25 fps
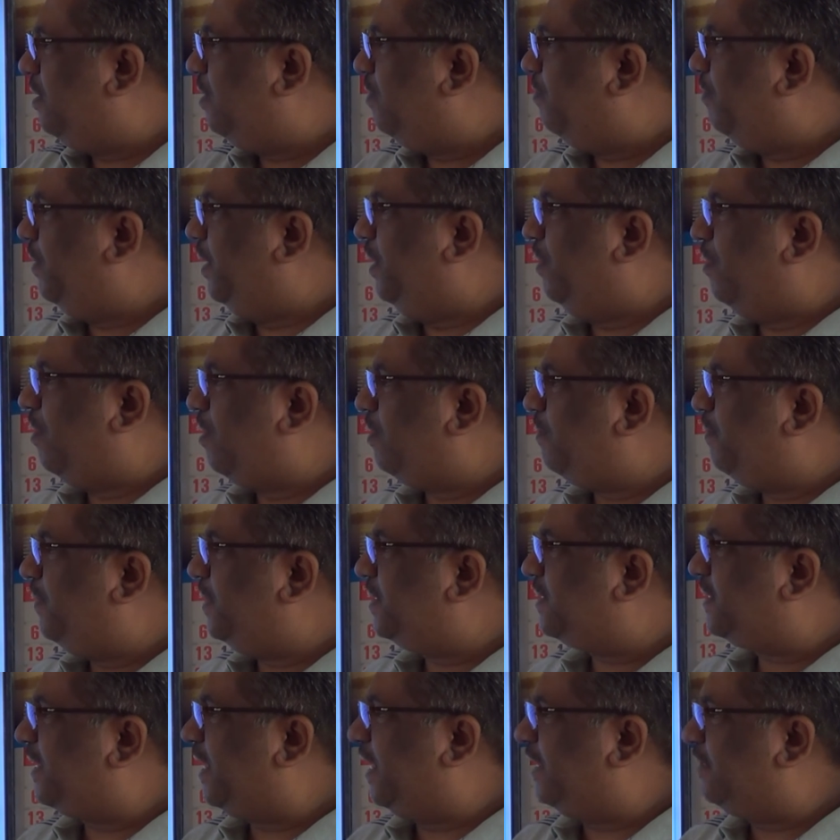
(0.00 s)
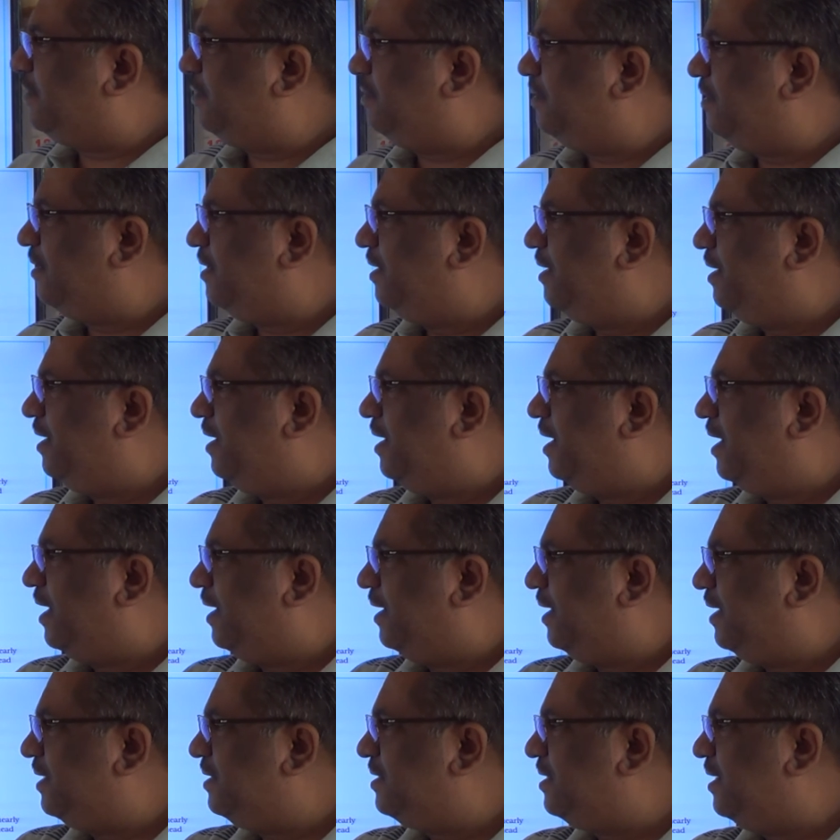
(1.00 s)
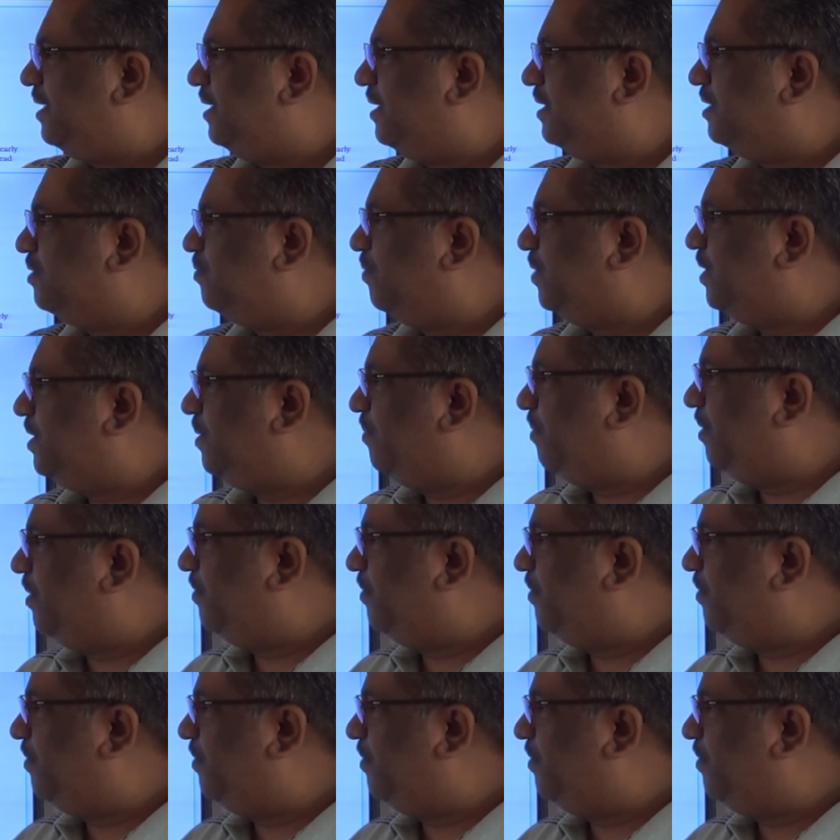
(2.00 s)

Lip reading: will not be scattered, and hence it is visible